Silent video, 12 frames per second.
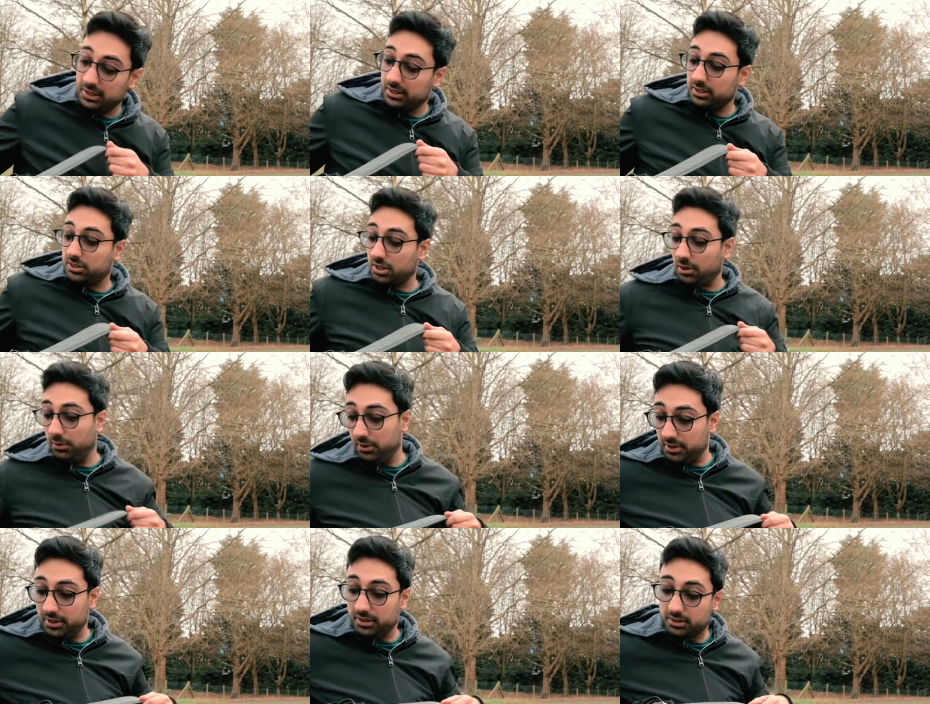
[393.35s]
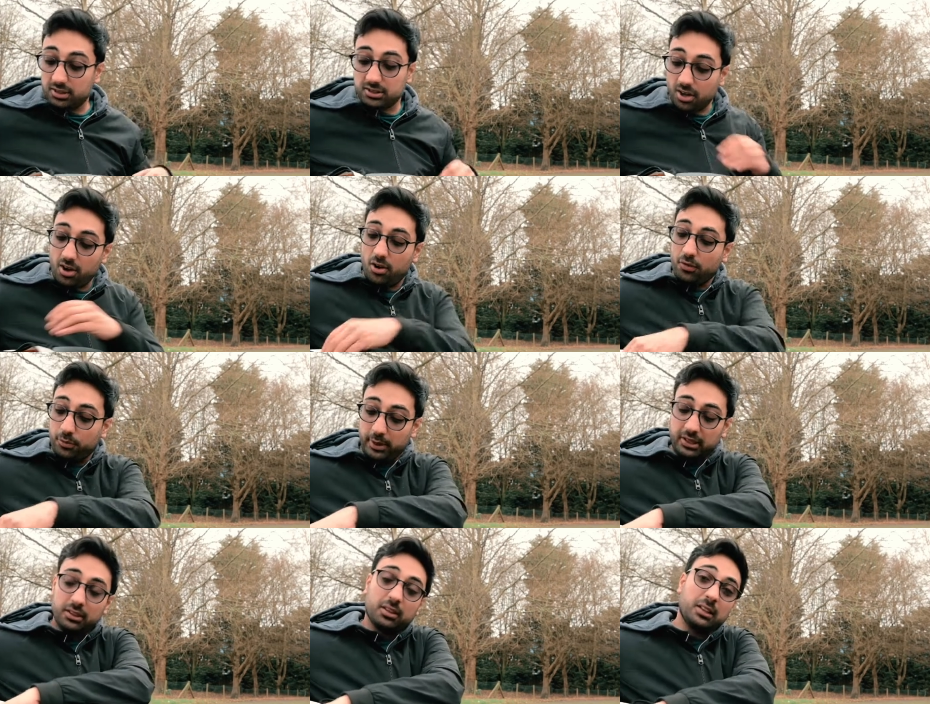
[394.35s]
So, to start off
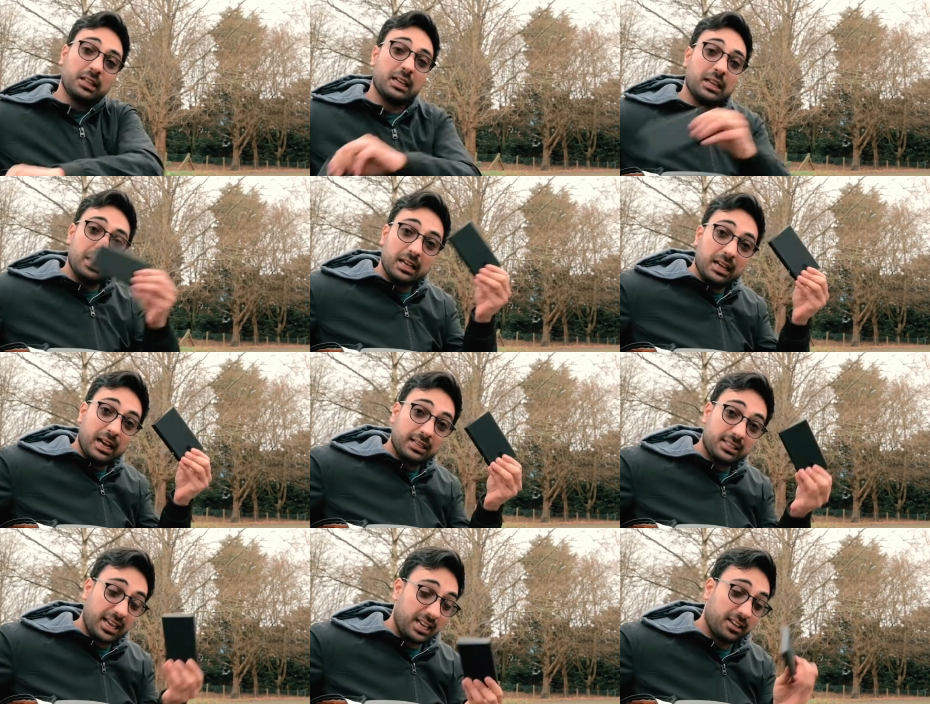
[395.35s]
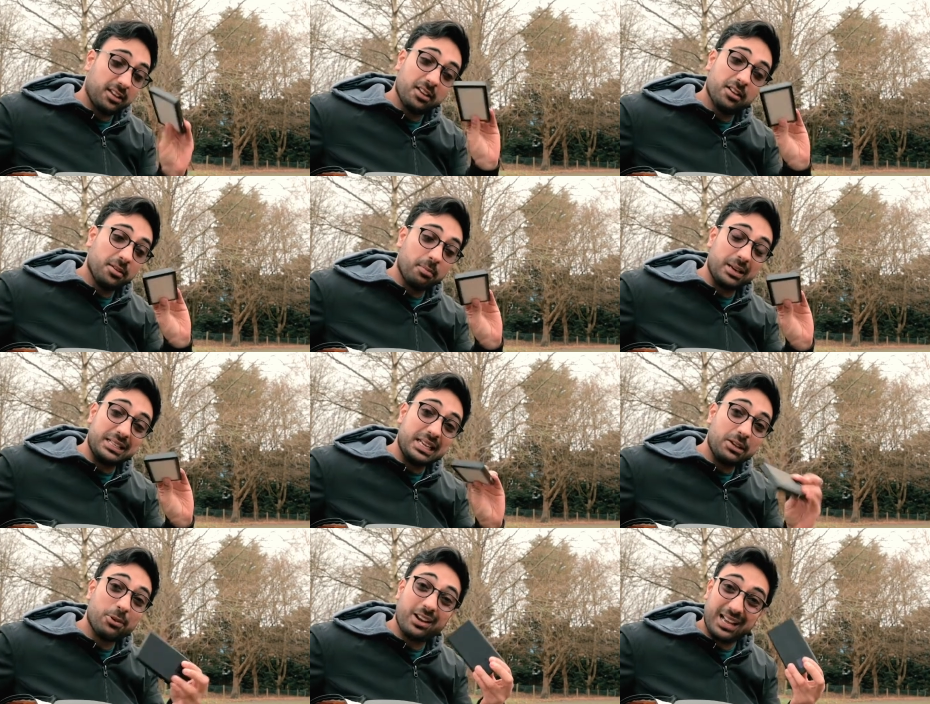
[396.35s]
with, I take my
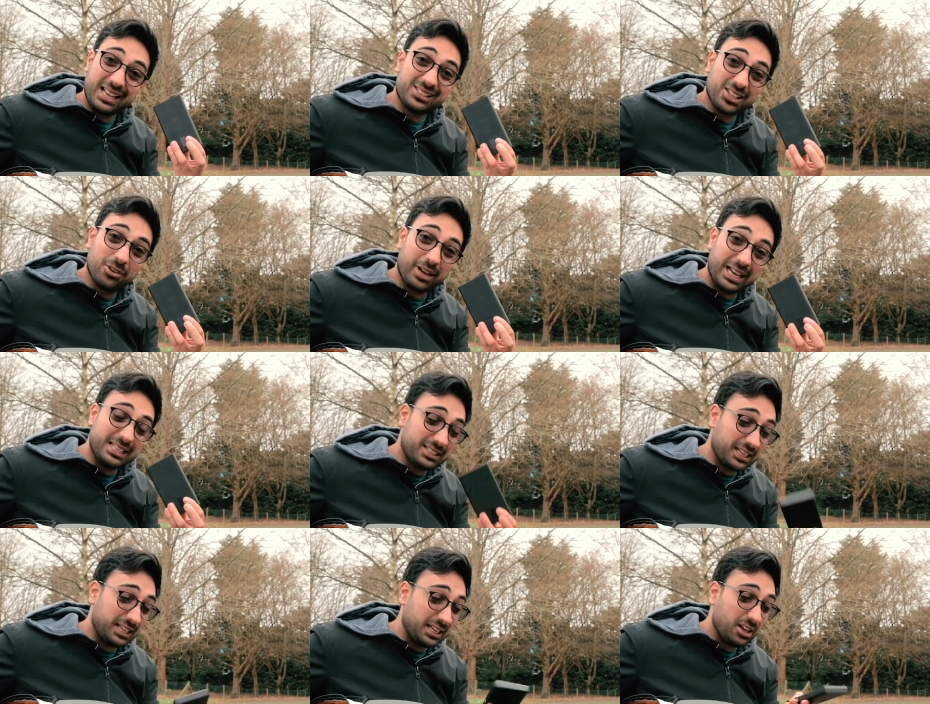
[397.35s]
Neewer SL80